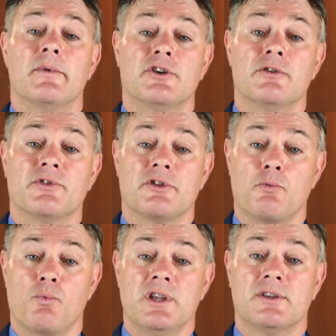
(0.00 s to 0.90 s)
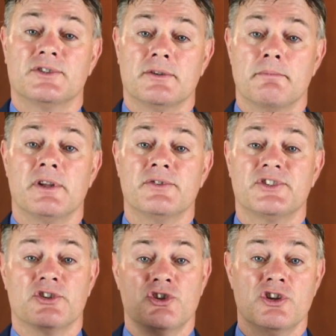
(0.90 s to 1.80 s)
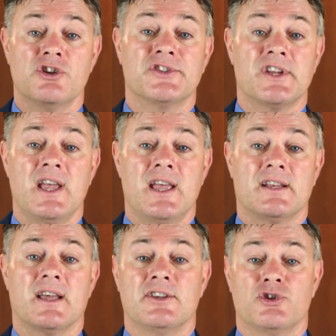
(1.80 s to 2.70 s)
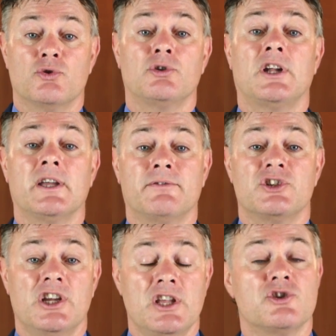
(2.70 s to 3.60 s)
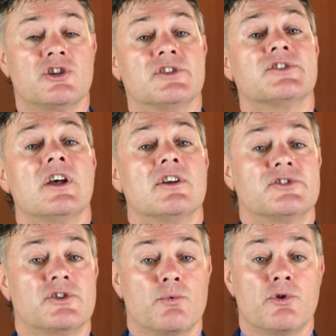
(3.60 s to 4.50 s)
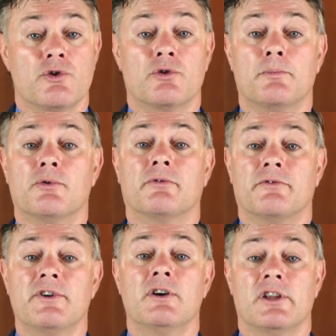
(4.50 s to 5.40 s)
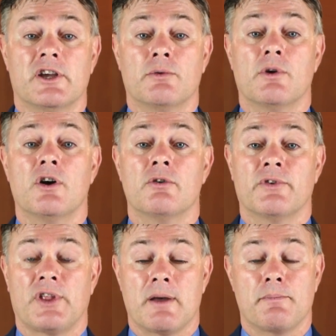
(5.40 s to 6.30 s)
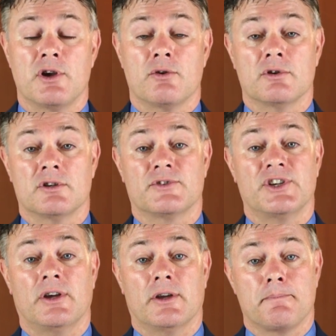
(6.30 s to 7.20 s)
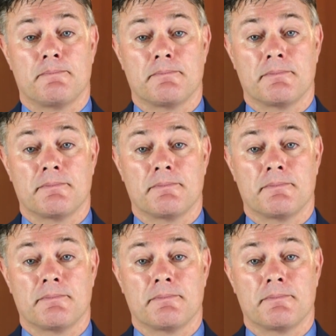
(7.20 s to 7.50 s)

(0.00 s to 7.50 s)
but over the weeks and months and years ahead. As your life changes, so will your portfolio over that period of time.